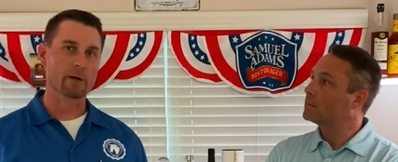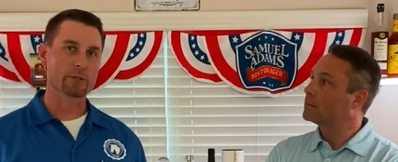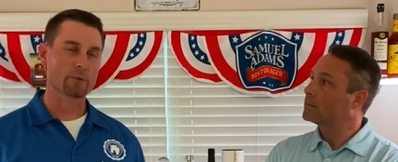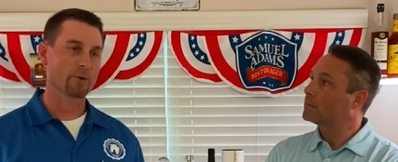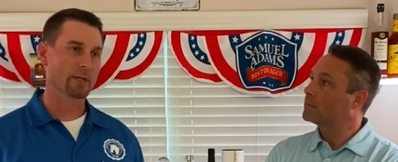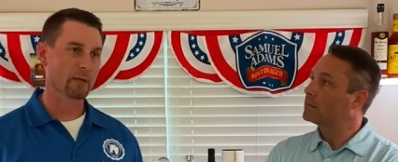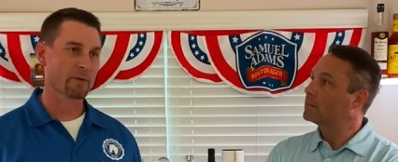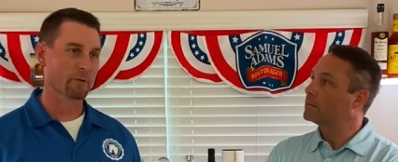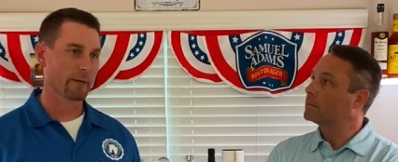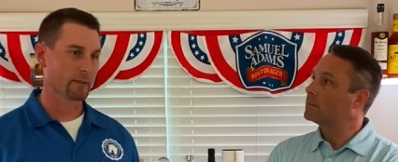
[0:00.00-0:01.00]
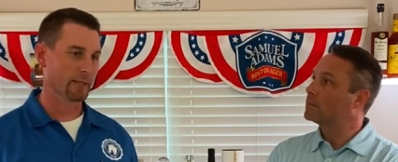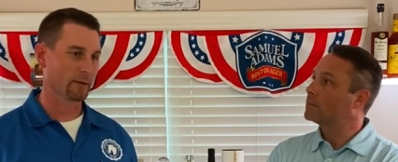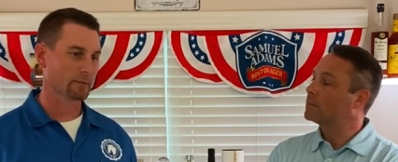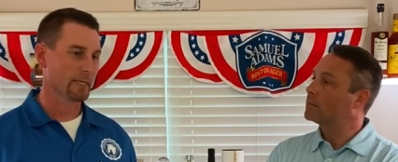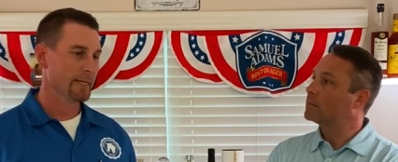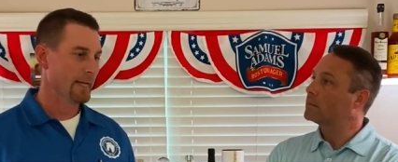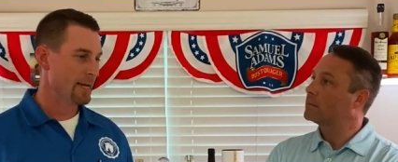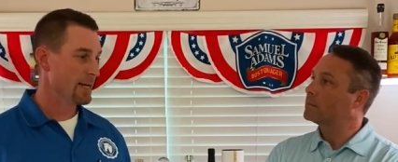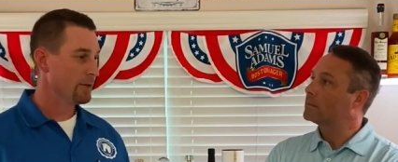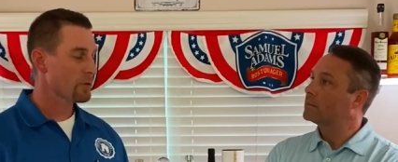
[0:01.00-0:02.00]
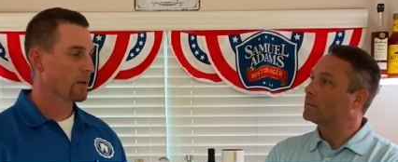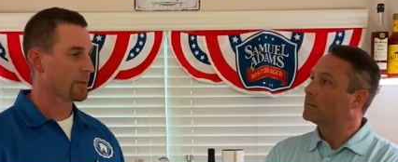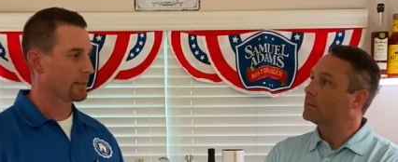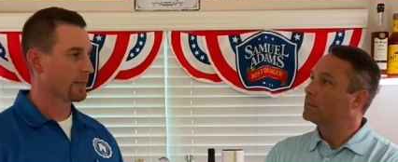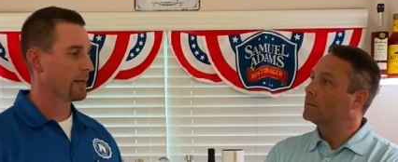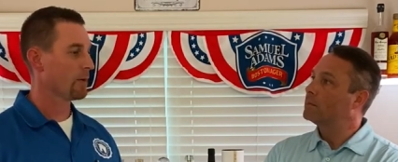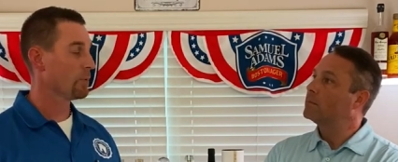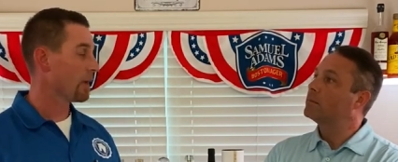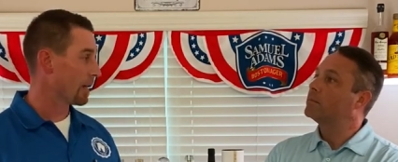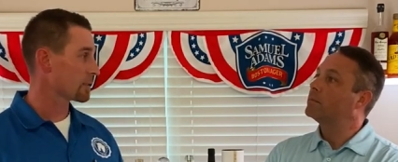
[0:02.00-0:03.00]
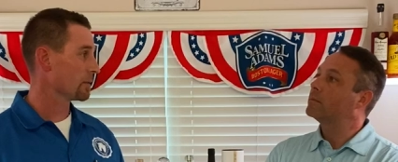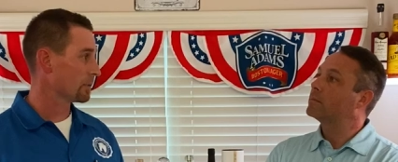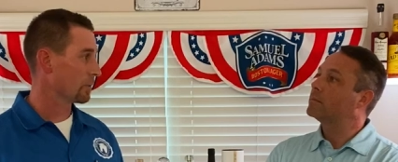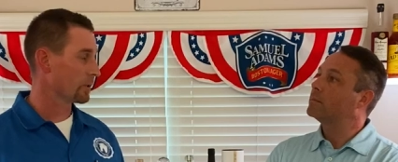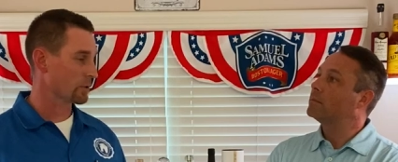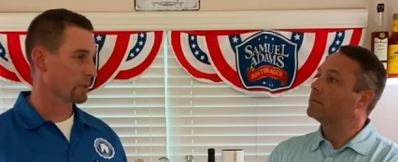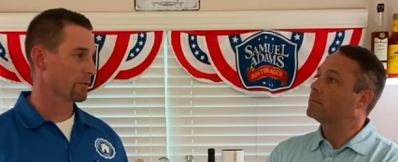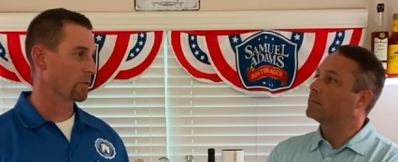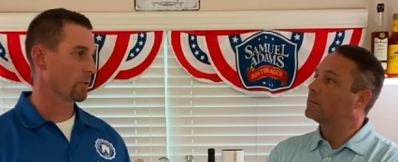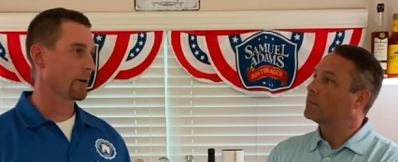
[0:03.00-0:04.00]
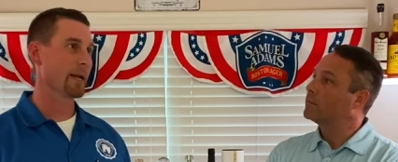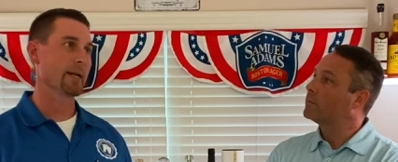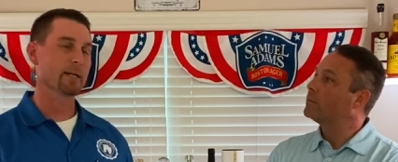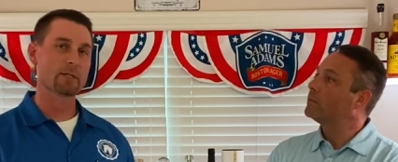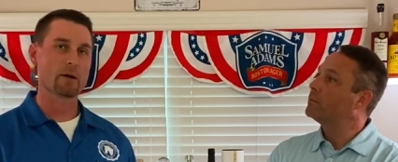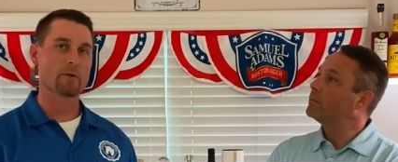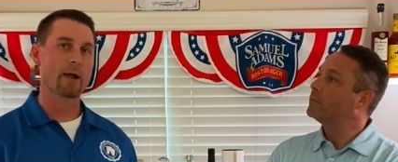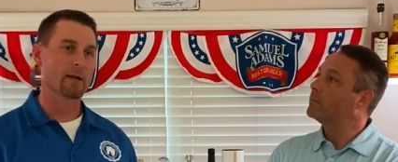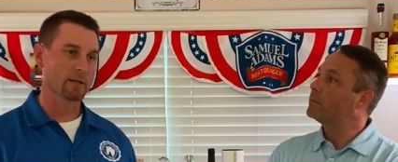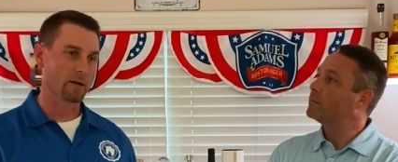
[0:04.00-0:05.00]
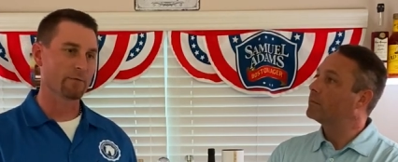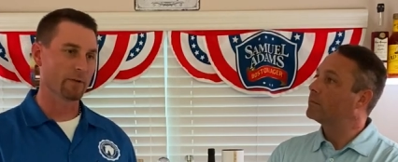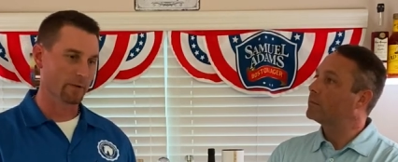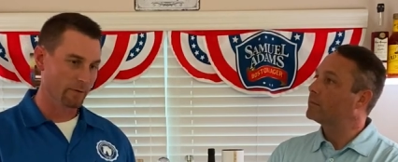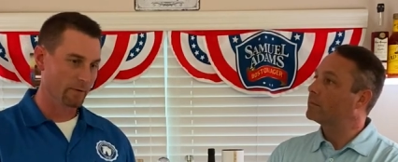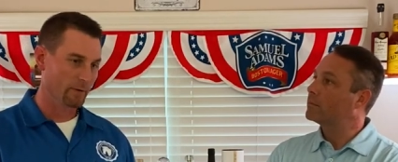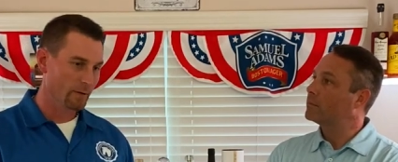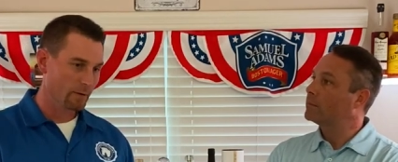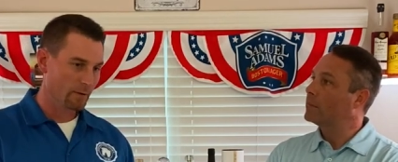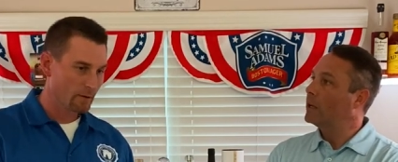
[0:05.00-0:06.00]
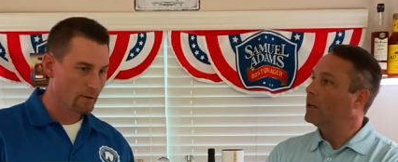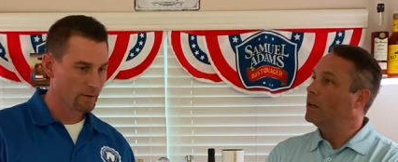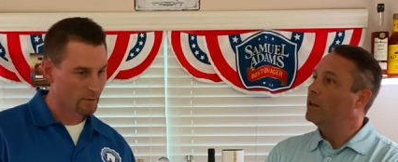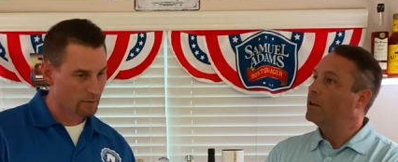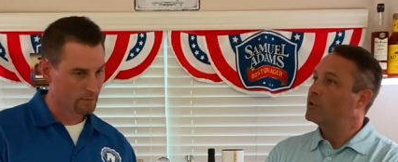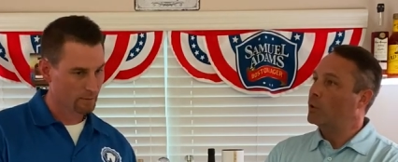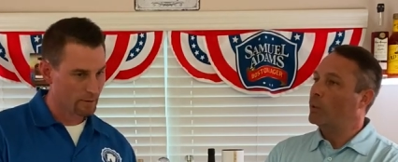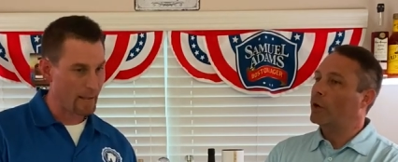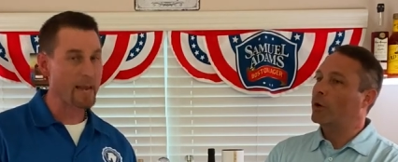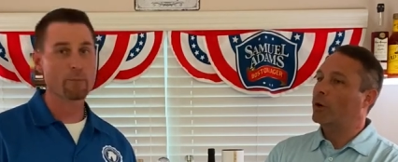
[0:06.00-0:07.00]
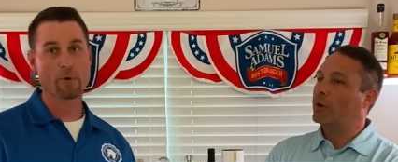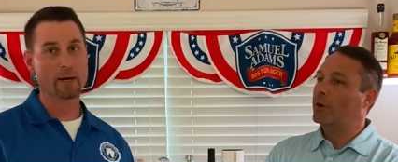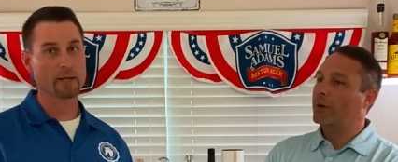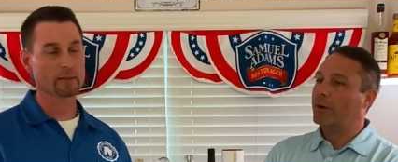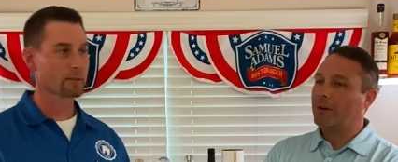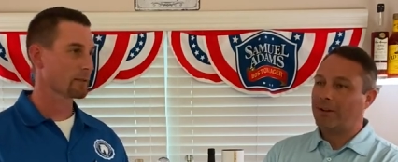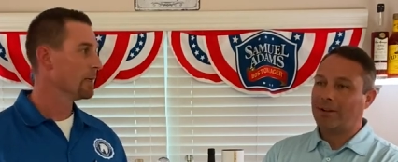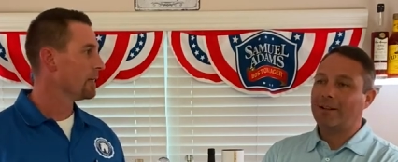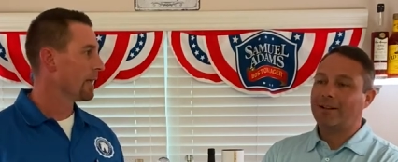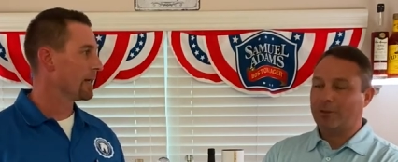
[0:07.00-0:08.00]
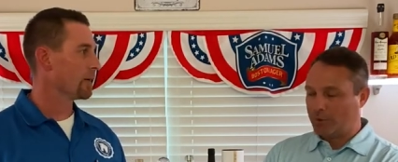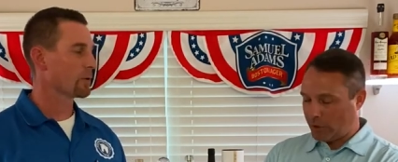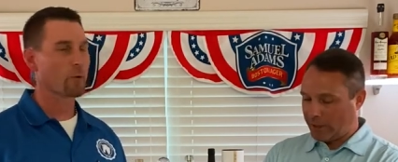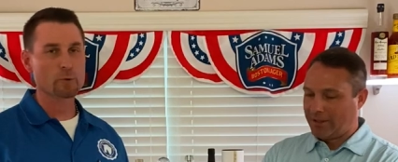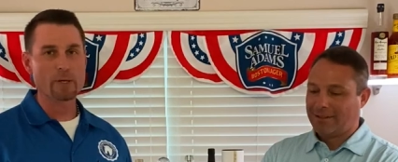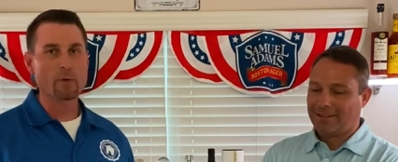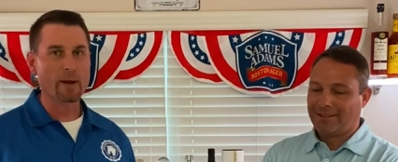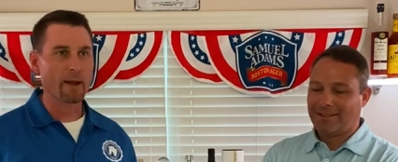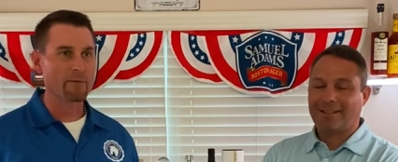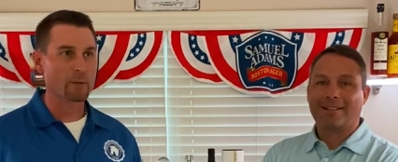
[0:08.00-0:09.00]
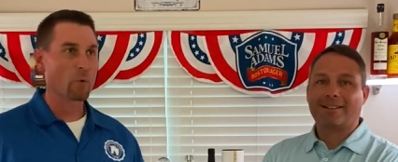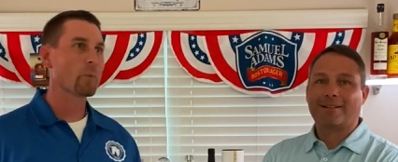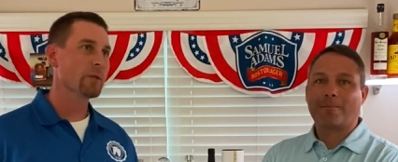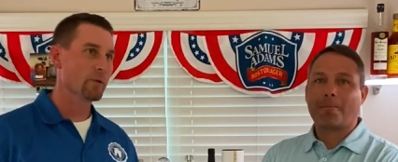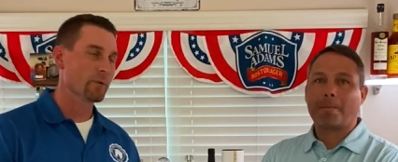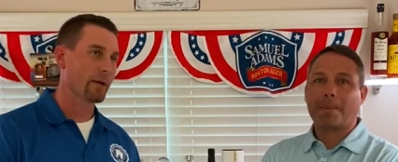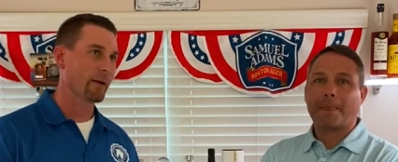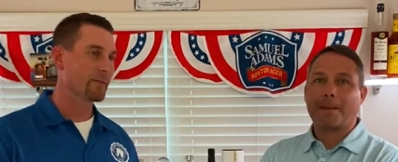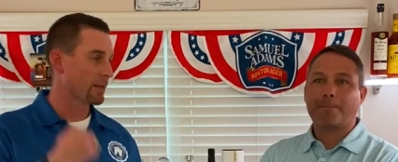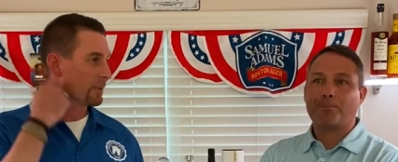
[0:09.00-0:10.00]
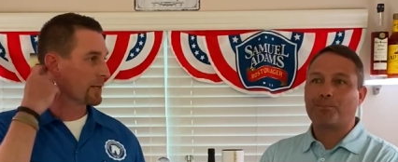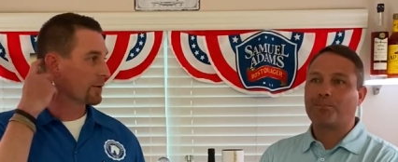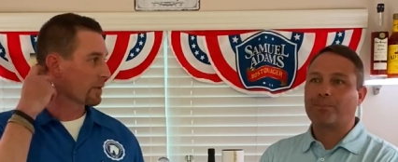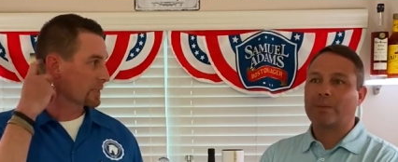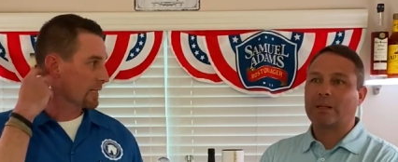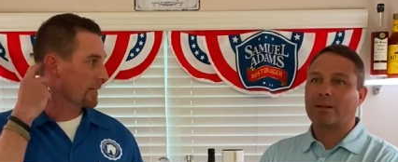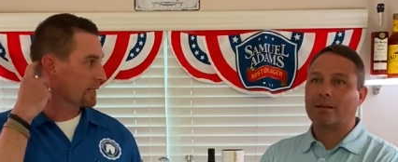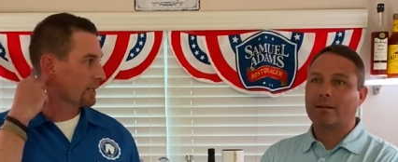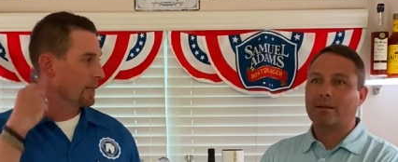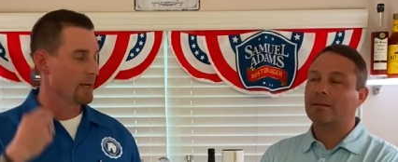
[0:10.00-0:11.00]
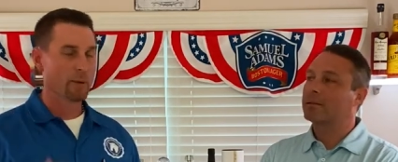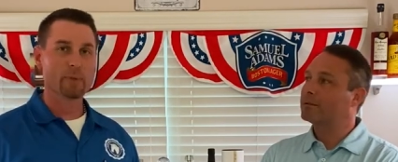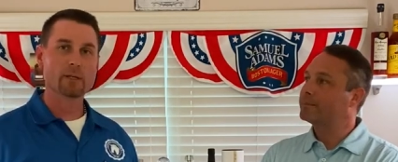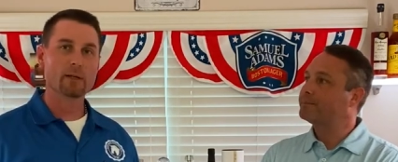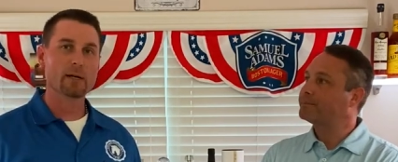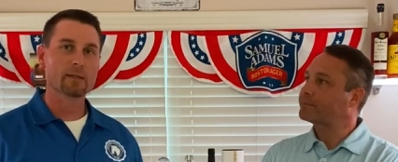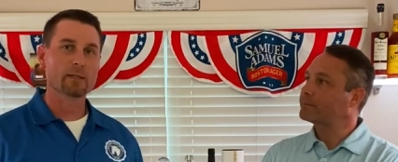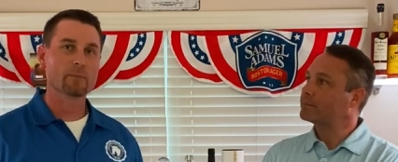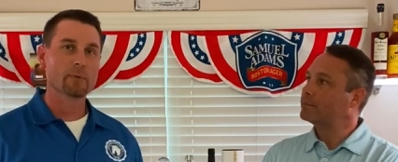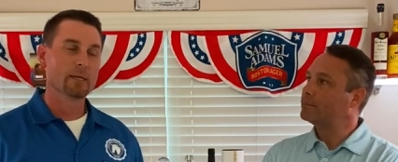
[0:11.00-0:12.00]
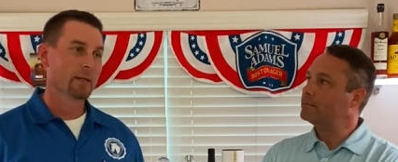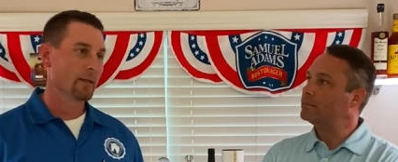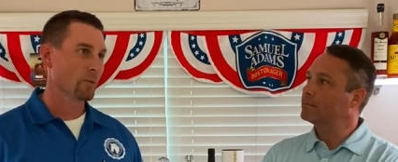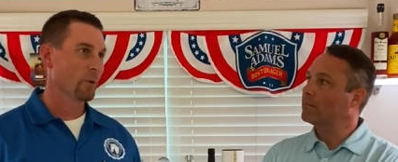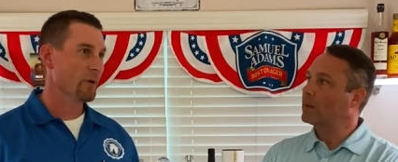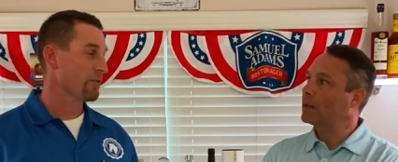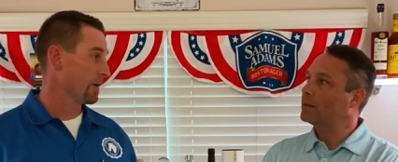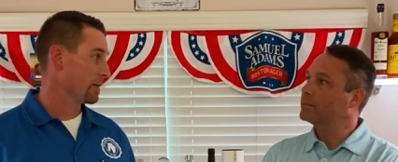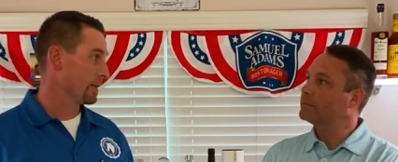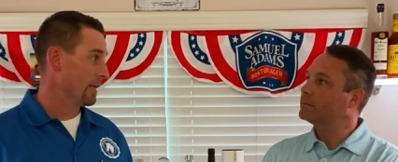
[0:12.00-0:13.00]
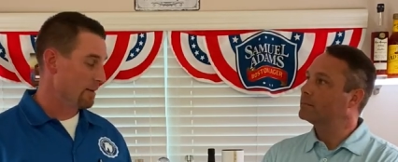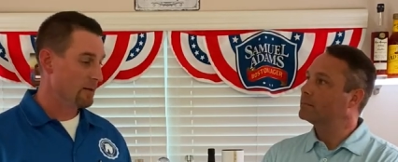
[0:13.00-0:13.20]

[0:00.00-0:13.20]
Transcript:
Speaker 1: our store that come in from out of town and they do come in. And then we ask them, you know, what you're looking for, and then they start rattling off the so we're eight brands and then so, of course we don't have them or we do have them and then they're excited, but a lot of them what we found in, in the